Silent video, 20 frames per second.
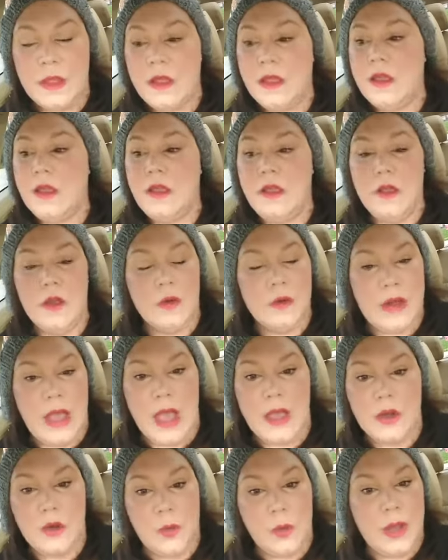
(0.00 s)
you're not
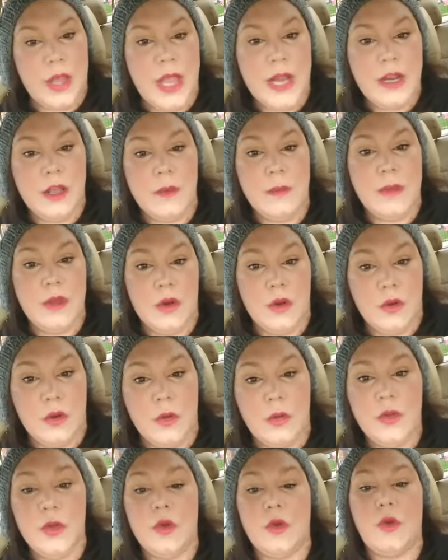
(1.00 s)
creating a miracle,
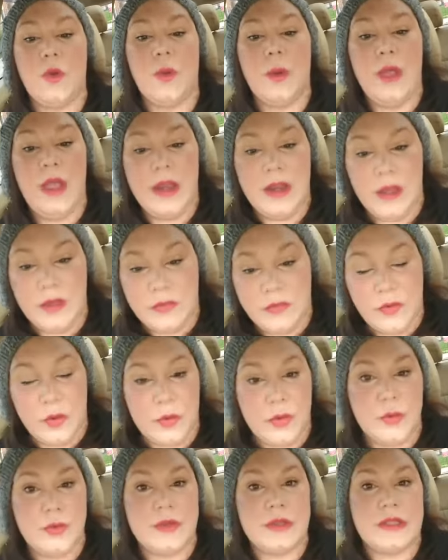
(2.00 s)
you're creating a
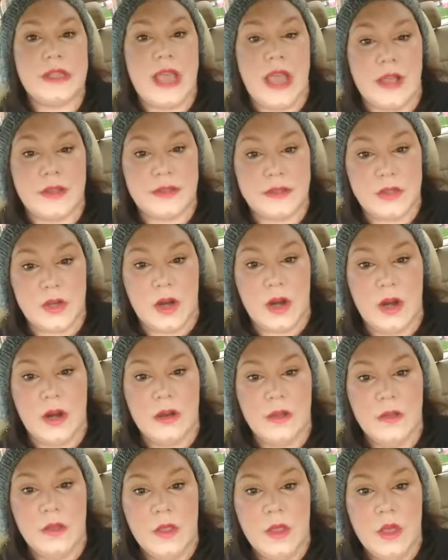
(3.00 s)
further disaster.
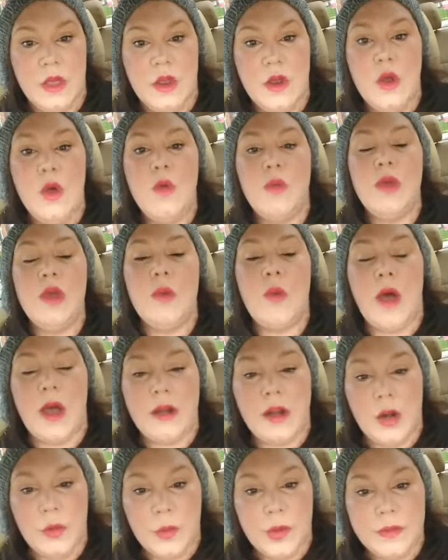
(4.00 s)
We want
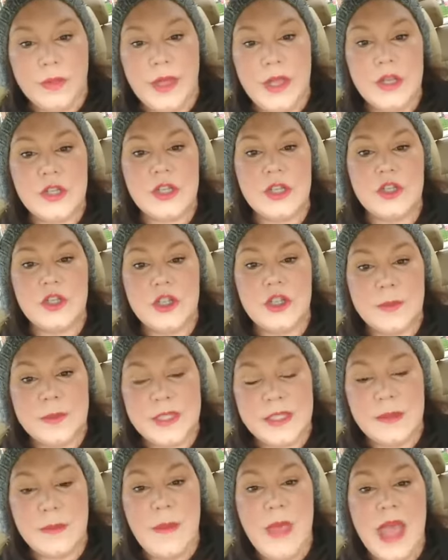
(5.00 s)
our relationships to
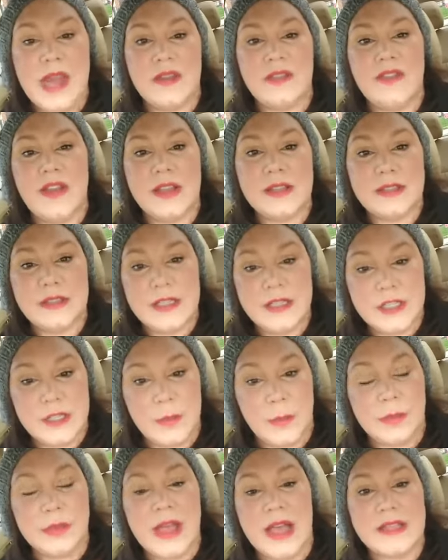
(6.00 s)
manifest into
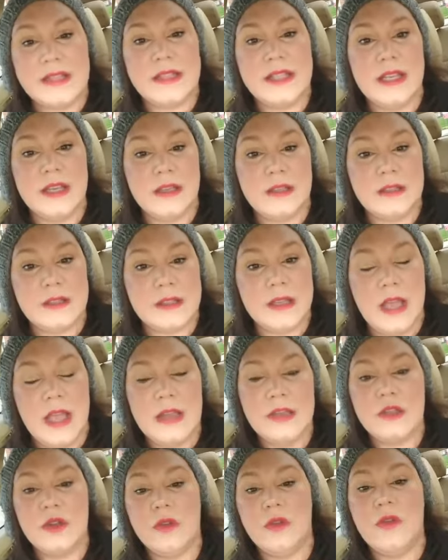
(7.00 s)
blessings and
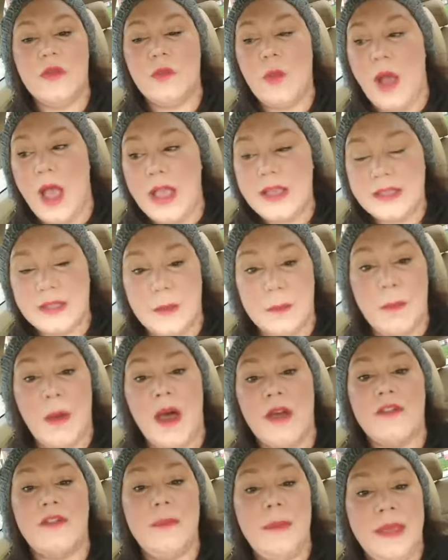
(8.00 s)
to rise
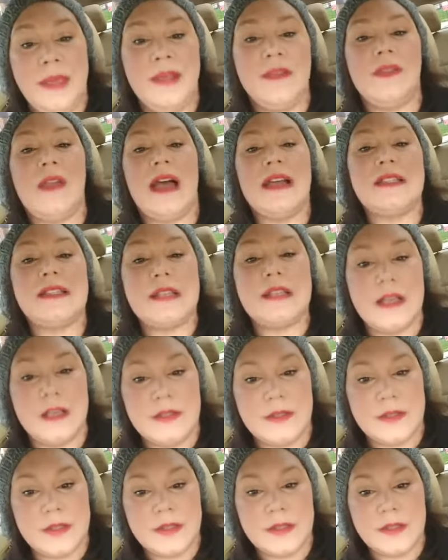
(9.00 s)
above being
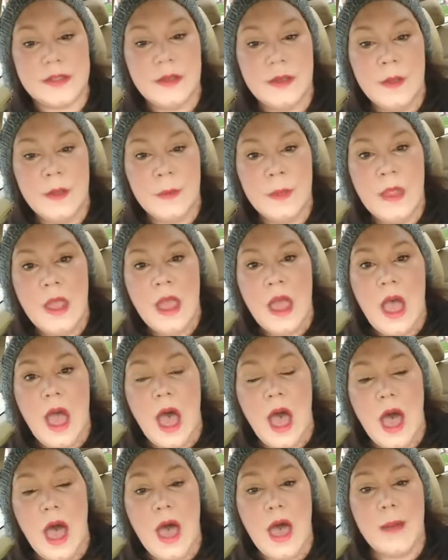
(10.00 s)
lessons.
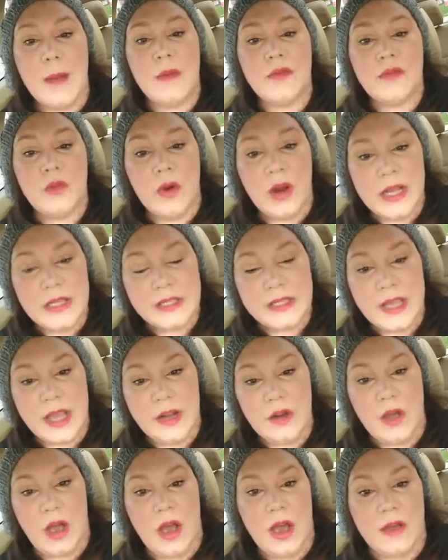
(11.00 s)
Before I sign
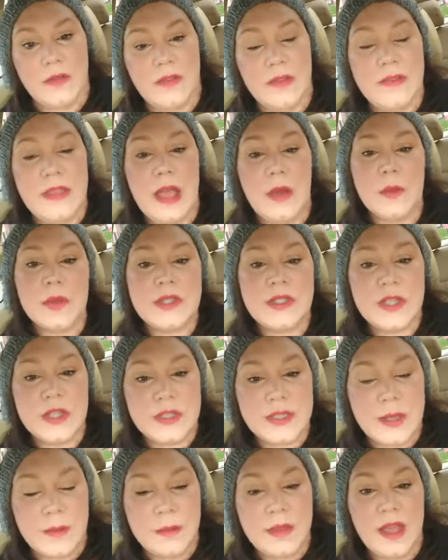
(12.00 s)
off, and that was just
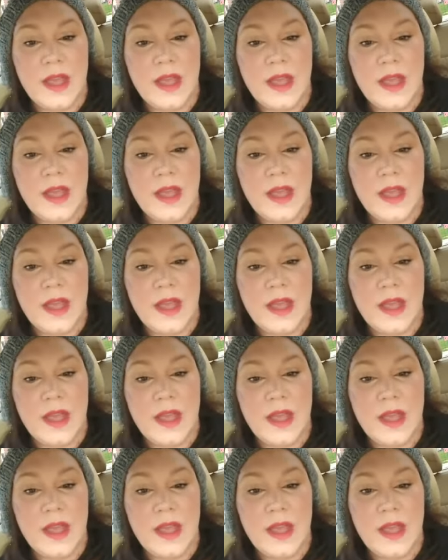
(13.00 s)
something I